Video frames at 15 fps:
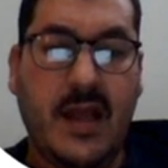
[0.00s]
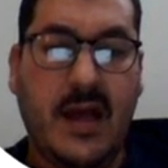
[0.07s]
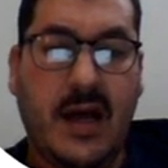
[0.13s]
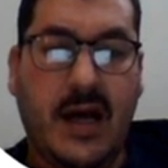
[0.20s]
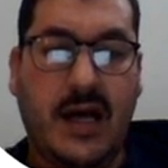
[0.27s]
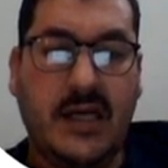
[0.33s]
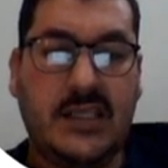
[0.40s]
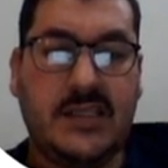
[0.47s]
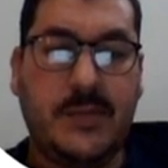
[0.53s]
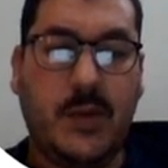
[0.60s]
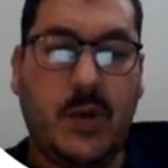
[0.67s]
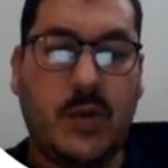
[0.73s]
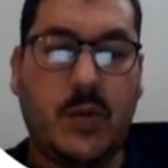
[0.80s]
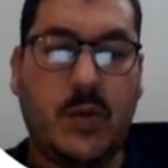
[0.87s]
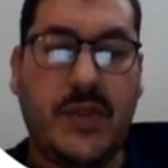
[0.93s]
I
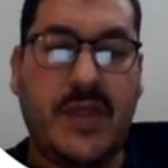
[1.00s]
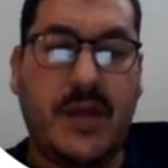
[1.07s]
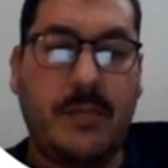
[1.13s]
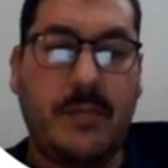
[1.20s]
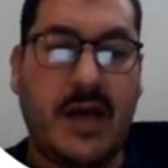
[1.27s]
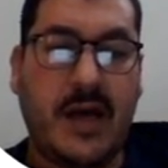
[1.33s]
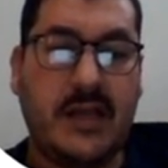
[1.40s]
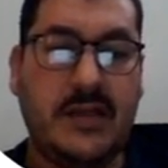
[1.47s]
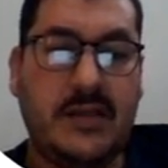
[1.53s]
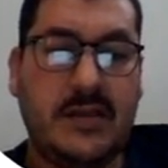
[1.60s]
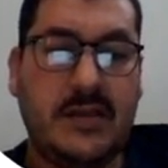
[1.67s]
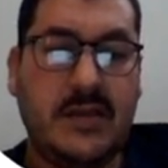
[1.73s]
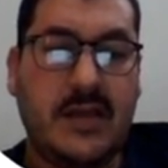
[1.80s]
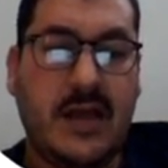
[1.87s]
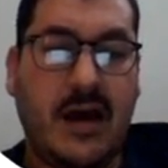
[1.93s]
spoke with the man,
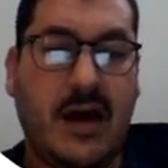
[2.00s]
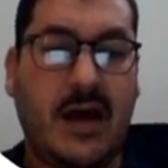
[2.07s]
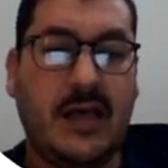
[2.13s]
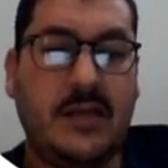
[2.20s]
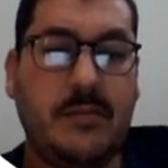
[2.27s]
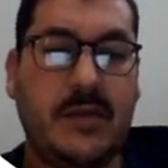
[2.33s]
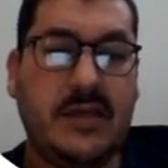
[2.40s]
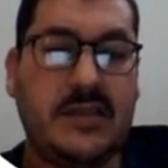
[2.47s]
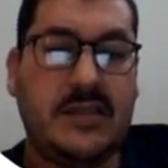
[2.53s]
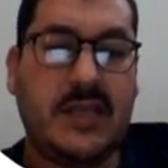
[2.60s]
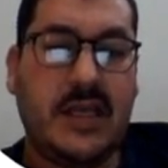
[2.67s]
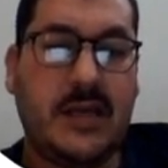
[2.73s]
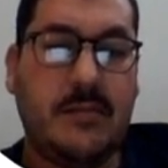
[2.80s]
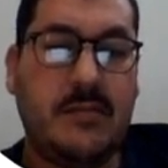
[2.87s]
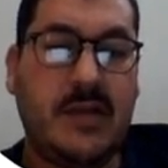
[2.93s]
I met
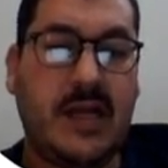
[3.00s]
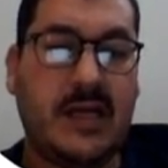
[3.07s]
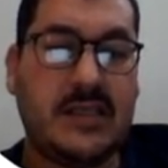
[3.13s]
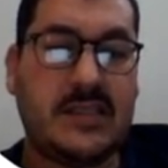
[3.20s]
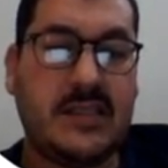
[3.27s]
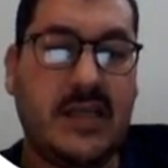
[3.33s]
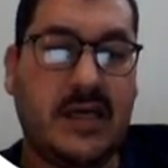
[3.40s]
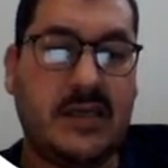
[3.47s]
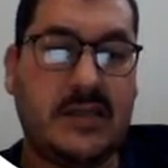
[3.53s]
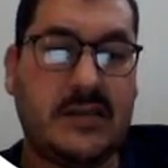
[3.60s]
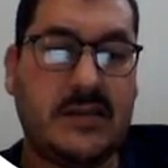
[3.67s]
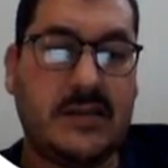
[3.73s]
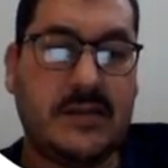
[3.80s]
him last night.